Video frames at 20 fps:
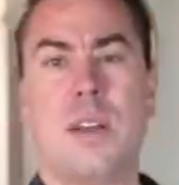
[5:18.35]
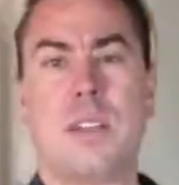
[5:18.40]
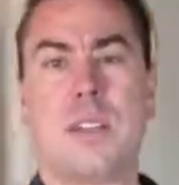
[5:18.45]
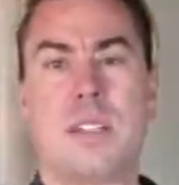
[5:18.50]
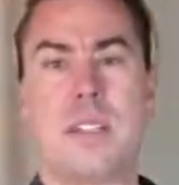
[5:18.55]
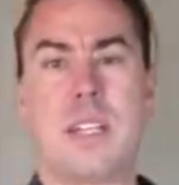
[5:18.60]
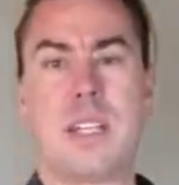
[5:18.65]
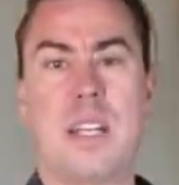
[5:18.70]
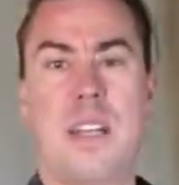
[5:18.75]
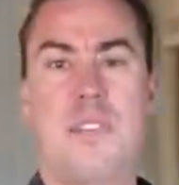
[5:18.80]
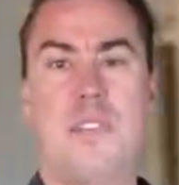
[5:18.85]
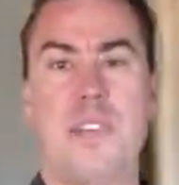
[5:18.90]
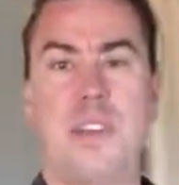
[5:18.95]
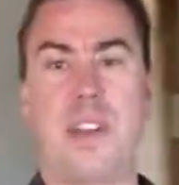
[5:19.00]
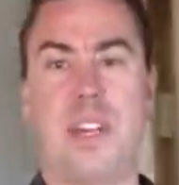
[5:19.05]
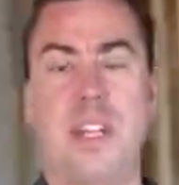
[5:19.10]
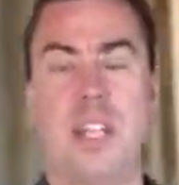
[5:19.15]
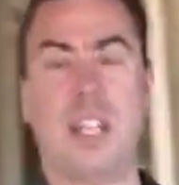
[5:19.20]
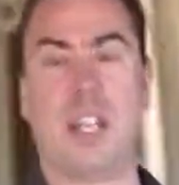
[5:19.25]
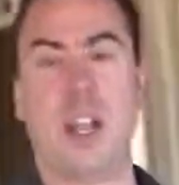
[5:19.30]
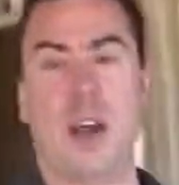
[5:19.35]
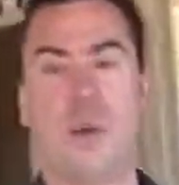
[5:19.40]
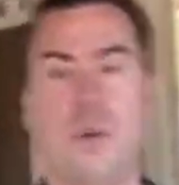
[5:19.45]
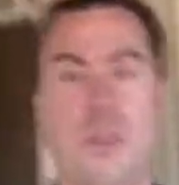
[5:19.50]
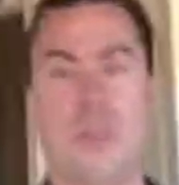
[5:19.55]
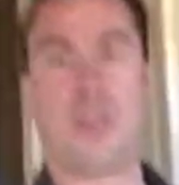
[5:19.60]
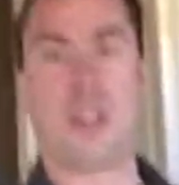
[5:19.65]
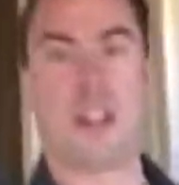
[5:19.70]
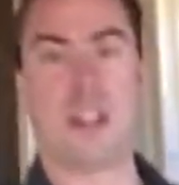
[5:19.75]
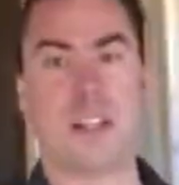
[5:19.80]
significantly
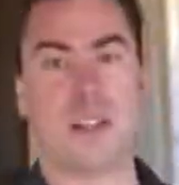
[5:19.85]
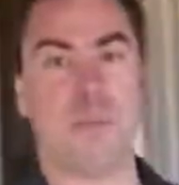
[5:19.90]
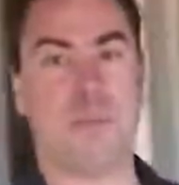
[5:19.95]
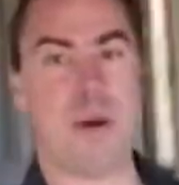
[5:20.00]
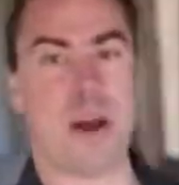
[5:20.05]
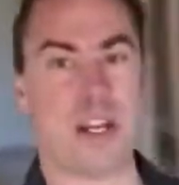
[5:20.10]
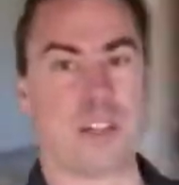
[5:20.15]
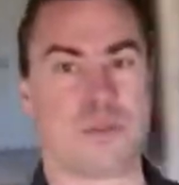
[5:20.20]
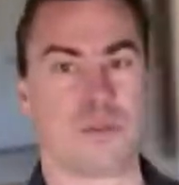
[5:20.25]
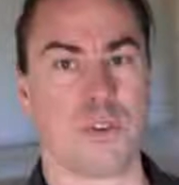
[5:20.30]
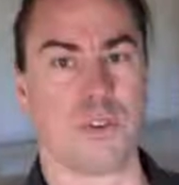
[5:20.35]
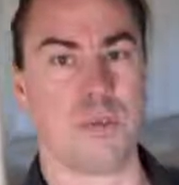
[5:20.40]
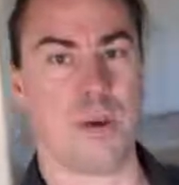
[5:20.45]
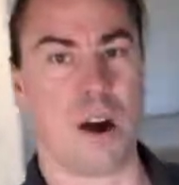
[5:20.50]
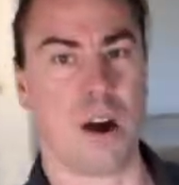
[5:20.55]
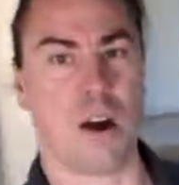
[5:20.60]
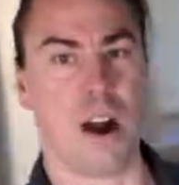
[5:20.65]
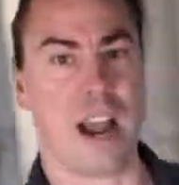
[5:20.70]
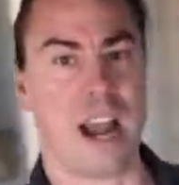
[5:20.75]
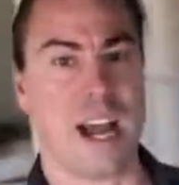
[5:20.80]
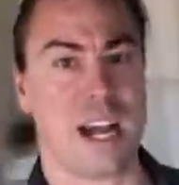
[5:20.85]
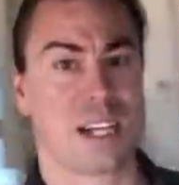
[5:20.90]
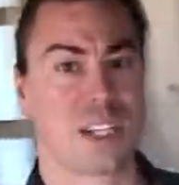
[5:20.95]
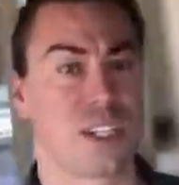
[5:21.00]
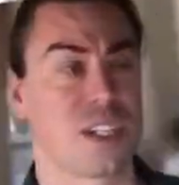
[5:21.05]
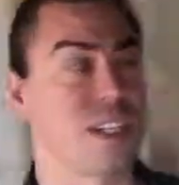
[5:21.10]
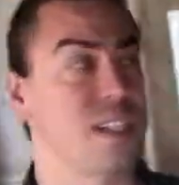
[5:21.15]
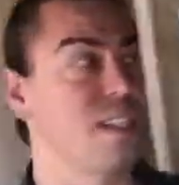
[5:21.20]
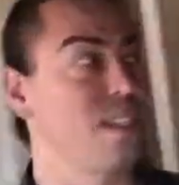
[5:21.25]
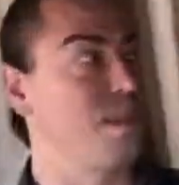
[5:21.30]
lower than in the bedroom, are
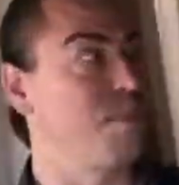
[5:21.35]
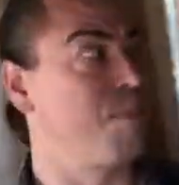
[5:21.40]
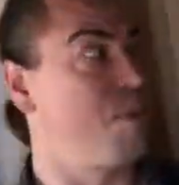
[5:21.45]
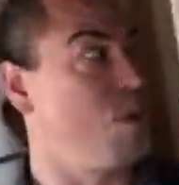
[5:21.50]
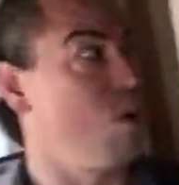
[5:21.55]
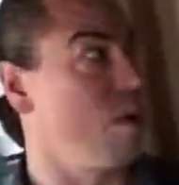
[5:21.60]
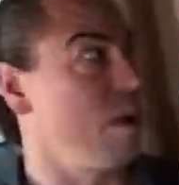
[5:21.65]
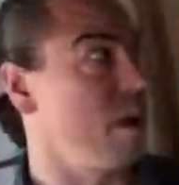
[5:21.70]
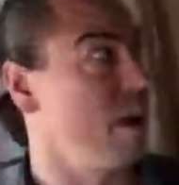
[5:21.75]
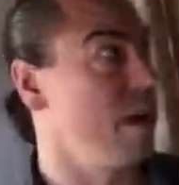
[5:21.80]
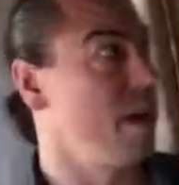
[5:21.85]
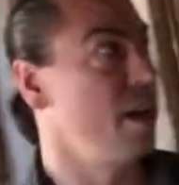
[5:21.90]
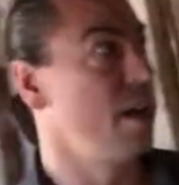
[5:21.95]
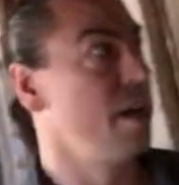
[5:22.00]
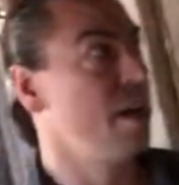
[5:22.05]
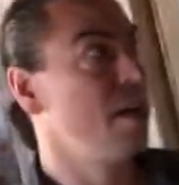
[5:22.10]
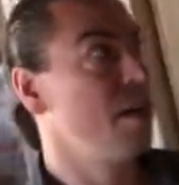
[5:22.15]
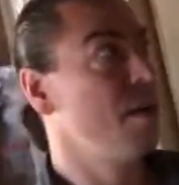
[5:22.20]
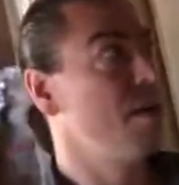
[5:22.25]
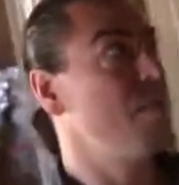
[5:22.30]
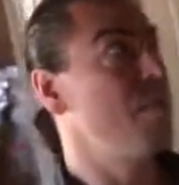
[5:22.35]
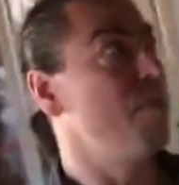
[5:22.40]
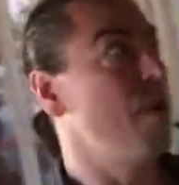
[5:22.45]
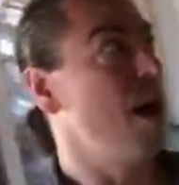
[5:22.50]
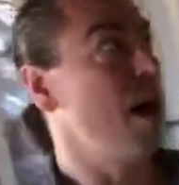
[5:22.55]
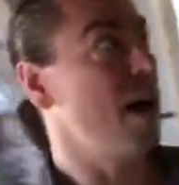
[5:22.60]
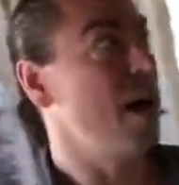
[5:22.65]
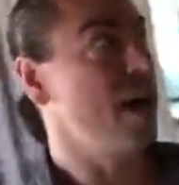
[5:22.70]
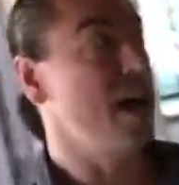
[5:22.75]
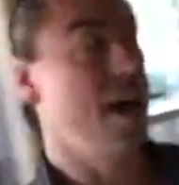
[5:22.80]
actually supported
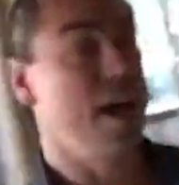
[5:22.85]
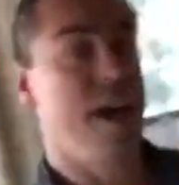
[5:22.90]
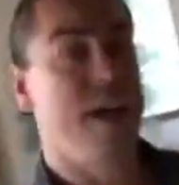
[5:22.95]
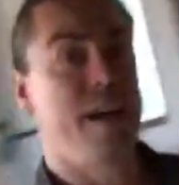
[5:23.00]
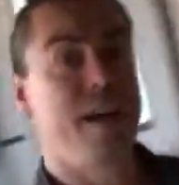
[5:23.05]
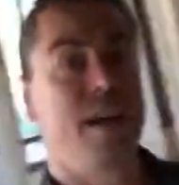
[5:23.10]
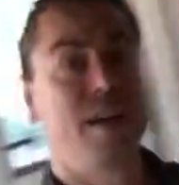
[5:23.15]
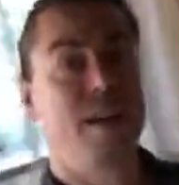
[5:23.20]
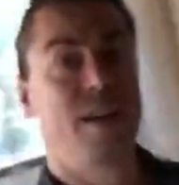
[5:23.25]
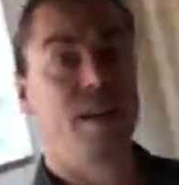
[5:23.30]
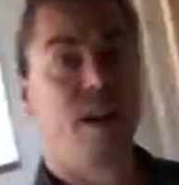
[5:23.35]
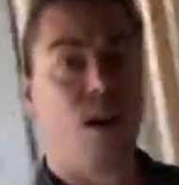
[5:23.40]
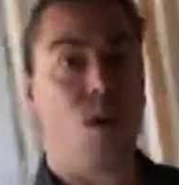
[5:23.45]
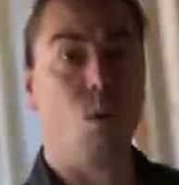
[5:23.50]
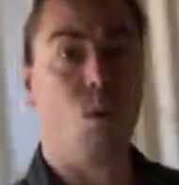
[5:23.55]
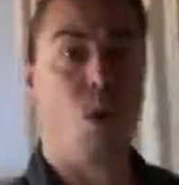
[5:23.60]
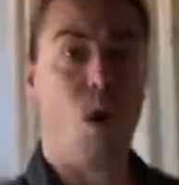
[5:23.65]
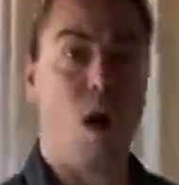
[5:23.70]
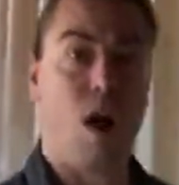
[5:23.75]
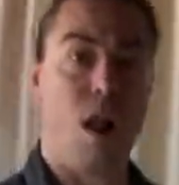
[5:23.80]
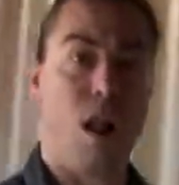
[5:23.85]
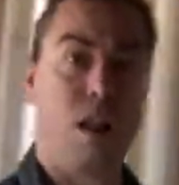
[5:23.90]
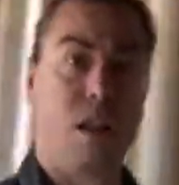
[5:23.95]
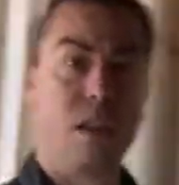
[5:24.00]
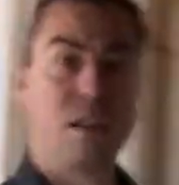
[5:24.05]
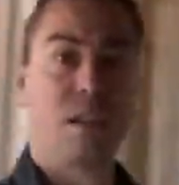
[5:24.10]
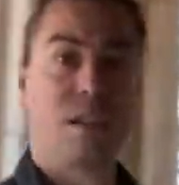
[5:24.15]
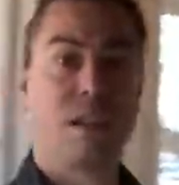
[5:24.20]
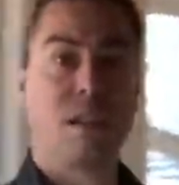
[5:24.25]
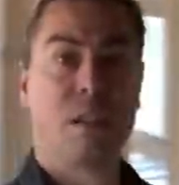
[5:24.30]
by a
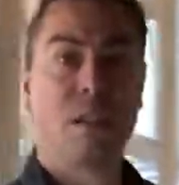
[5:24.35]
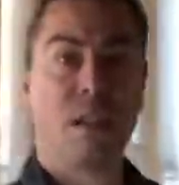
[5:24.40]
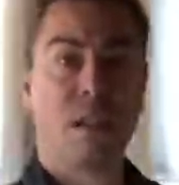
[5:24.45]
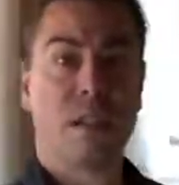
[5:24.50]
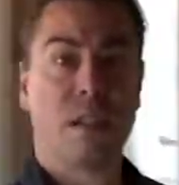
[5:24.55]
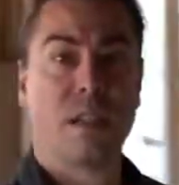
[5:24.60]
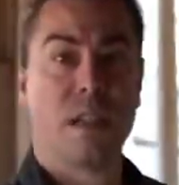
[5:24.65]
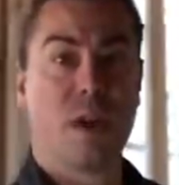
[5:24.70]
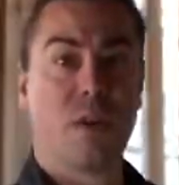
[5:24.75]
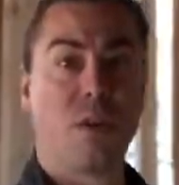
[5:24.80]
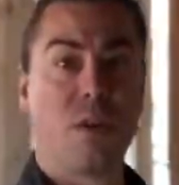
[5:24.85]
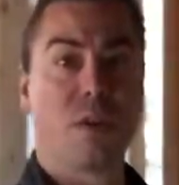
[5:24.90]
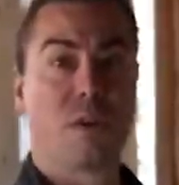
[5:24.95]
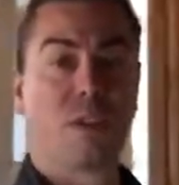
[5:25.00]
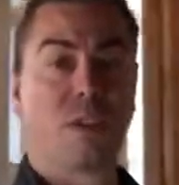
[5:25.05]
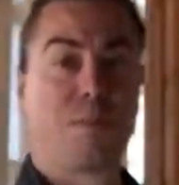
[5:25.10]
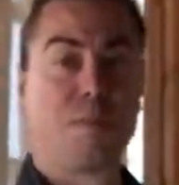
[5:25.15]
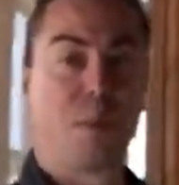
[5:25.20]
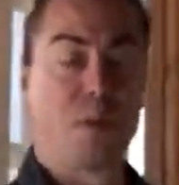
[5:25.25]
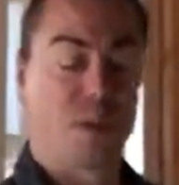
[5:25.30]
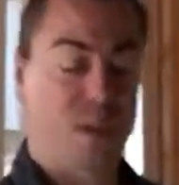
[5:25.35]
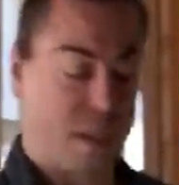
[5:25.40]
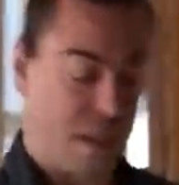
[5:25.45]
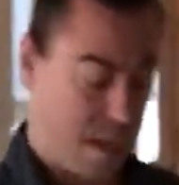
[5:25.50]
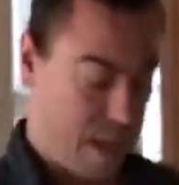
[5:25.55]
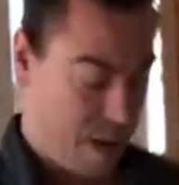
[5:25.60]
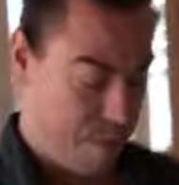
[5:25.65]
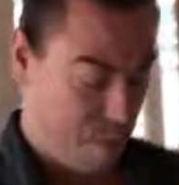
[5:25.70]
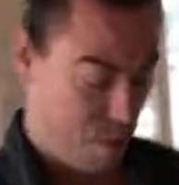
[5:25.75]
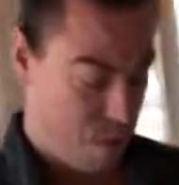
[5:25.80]
wall that we were supposed to
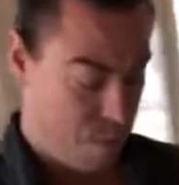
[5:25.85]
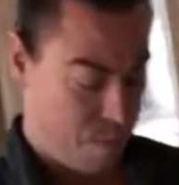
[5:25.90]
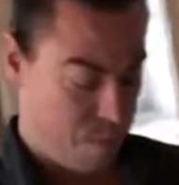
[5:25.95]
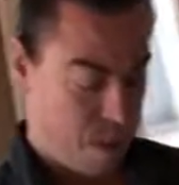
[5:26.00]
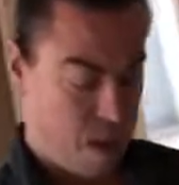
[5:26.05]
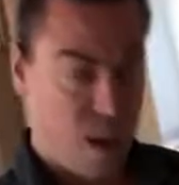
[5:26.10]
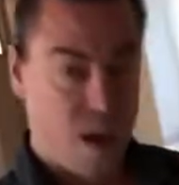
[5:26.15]
demo.